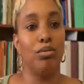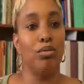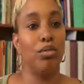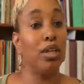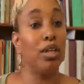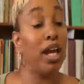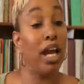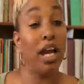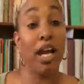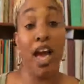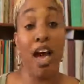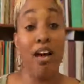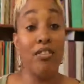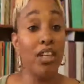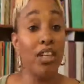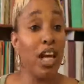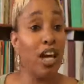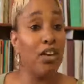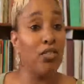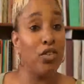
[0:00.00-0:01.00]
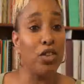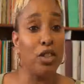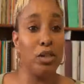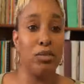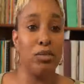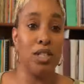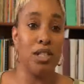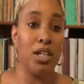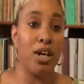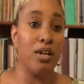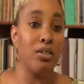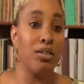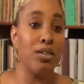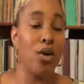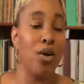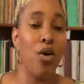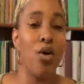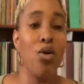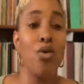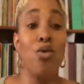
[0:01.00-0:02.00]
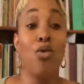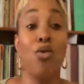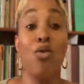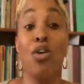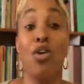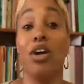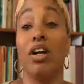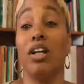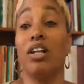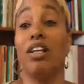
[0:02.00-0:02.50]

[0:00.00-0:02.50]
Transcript: can't advocate for themselves or who are